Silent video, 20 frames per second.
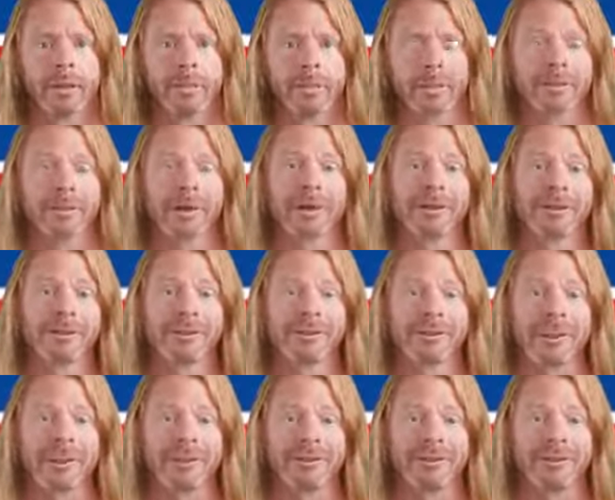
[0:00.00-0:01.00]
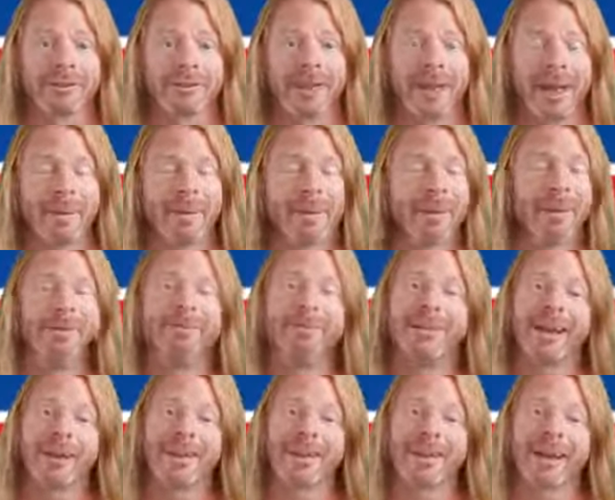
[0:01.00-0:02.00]
betray yourself and be
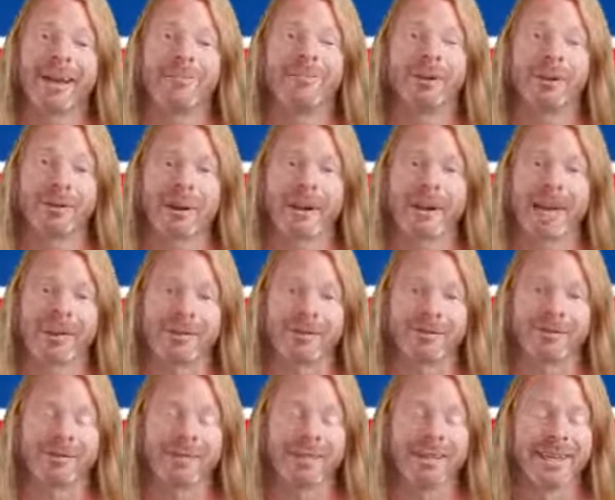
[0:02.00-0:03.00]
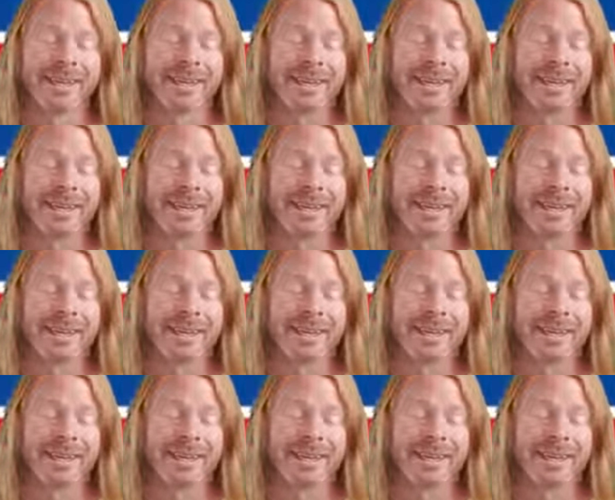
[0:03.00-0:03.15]
afraid like everyone else.